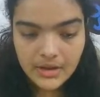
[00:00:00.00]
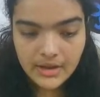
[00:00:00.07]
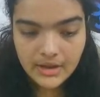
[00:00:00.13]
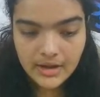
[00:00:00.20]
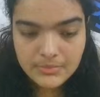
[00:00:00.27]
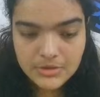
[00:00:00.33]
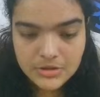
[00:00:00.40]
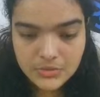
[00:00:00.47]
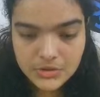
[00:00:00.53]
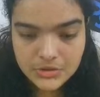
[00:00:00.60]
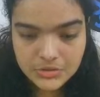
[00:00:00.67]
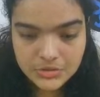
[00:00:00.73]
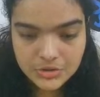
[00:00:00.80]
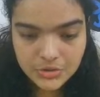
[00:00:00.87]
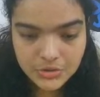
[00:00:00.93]
and I'm just going
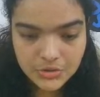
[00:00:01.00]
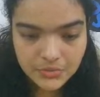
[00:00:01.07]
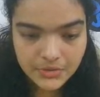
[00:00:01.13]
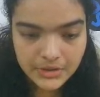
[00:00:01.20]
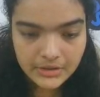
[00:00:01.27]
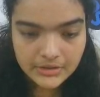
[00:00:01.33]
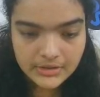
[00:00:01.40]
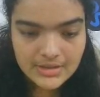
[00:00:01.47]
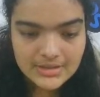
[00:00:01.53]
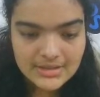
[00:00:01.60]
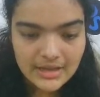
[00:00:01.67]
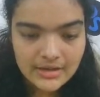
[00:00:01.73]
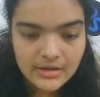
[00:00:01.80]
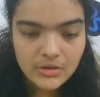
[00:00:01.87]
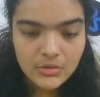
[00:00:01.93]
to show you over here, this
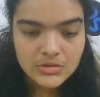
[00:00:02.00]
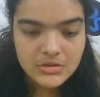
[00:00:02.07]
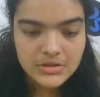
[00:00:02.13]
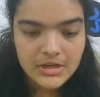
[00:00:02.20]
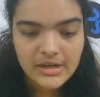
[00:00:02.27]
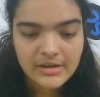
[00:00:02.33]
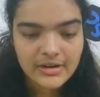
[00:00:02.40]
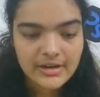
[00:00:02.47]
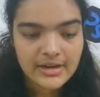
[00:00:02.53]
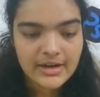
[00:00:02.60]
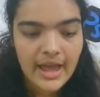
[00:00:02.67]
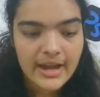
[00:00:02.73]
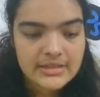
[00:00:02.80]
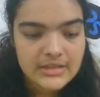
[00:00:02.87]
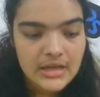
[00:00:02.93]
color looks really
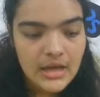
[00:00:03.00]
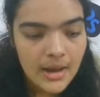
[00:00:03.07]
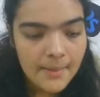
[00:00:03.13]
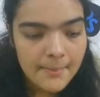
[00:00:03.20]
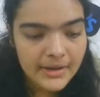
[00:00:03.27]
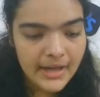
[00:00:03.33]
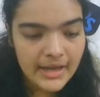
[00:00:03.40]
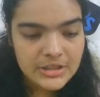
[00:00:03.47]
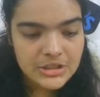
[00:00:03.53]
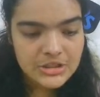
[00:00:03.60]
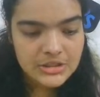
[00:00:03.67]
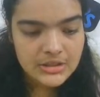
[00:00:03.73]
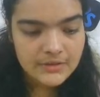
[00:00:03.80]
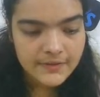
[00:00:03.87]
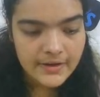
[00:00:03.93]
light, but
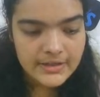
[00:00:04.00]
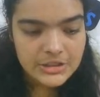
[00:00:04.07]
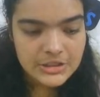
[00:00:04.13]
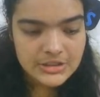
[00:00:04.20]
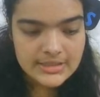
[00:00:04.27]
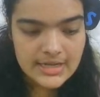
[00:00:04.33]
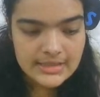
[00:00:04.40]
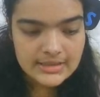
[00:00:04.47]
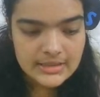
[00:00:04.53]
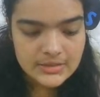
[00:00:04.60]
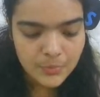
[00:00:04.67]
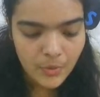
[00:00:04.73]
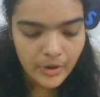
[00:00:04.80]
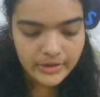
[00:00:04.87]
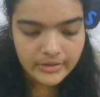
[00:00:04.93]
if I just take this
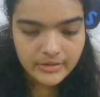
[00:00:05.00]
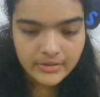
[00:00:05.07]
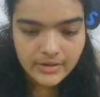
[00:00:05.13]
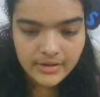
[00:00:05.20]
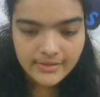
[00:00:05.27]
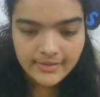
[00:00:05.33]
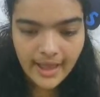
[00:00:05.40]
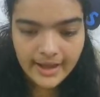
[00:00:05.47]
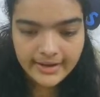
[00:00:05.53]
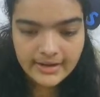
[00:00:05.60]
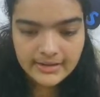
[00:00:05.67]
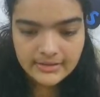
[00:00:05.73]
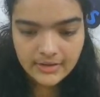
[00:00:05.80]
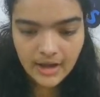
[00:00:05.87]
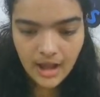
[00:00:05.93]
pointer and drag
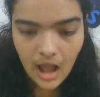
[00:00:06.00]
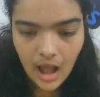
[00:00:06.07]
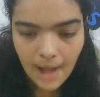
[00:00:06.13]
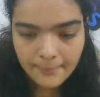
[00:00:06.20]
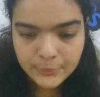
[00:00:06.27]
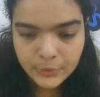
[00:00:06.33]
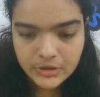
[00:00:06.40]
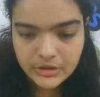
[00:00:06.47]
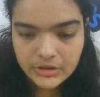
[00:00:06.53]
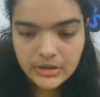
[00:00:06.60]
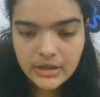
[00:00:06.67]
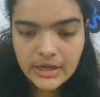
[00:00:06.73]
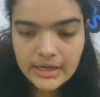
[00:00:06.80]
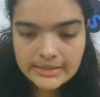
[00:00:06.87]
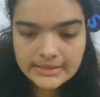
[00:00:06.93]
it up to here,
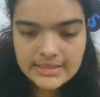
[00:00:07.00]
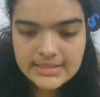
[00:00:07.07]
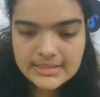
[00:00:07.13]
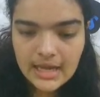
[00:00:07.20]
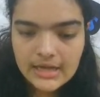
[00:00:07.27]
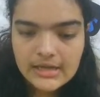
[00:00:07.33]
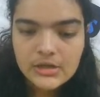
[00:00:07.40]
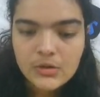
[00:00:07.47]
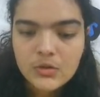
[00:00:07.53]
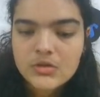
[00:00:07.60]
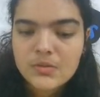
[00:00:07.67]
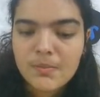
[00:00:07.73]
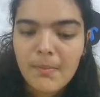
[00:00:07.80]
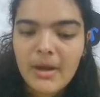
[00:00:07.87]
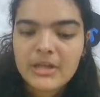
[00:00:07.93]
this color looks
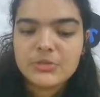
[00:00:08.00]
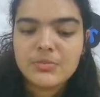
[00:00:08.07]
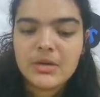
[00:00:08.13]
much